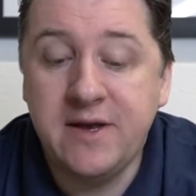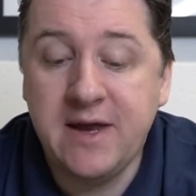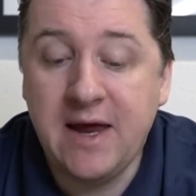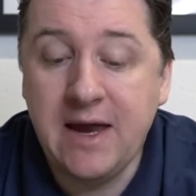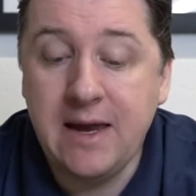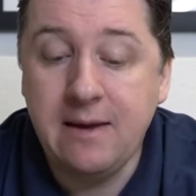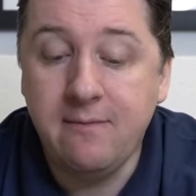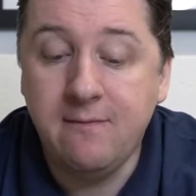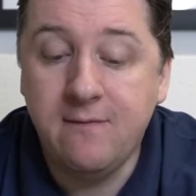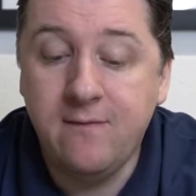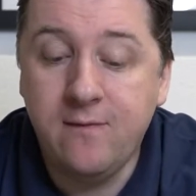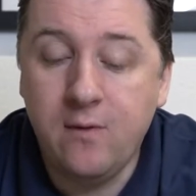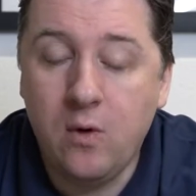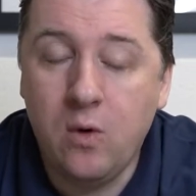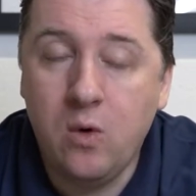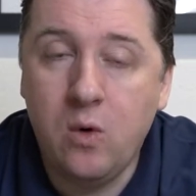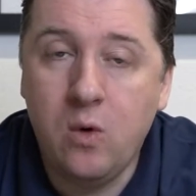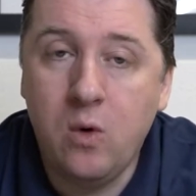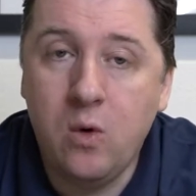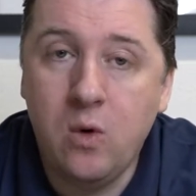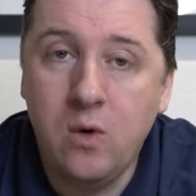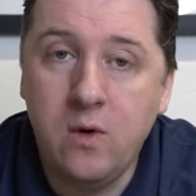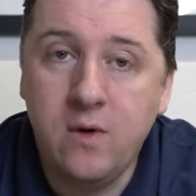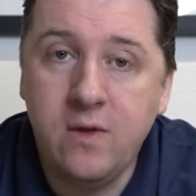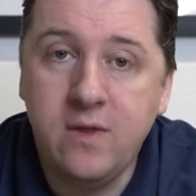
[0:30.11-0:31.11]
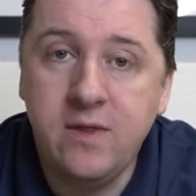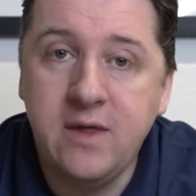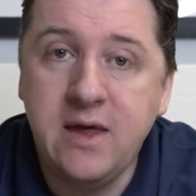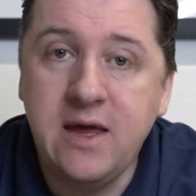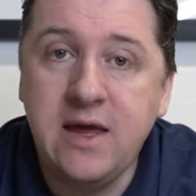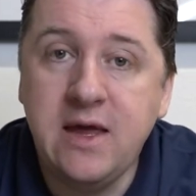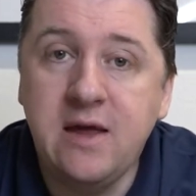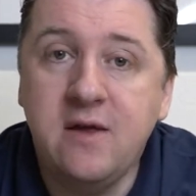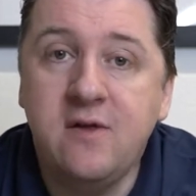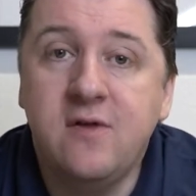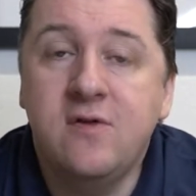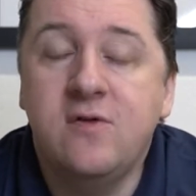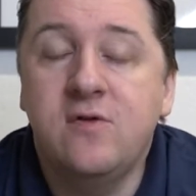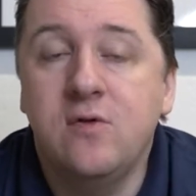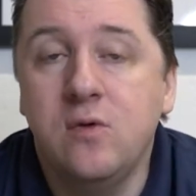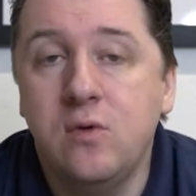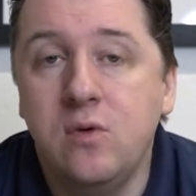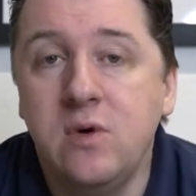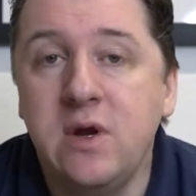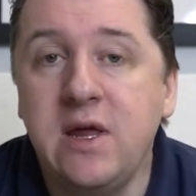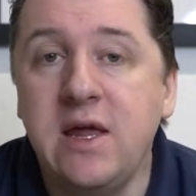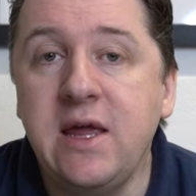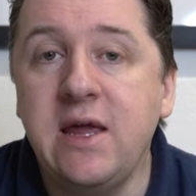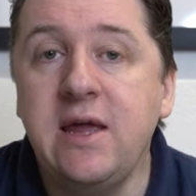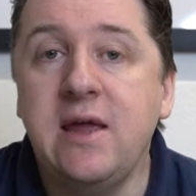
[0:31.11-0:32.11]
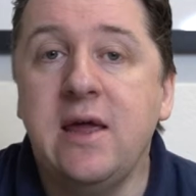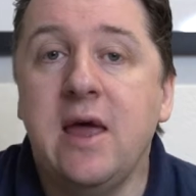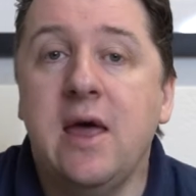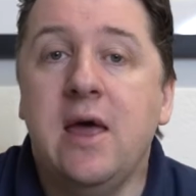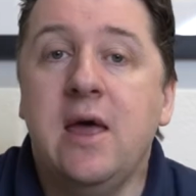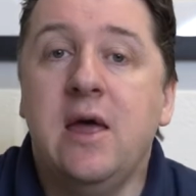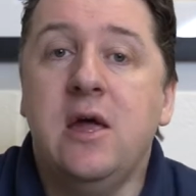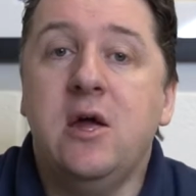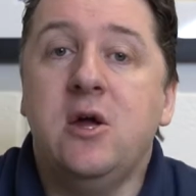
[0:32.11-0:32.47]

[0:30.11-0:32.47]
time for the Sony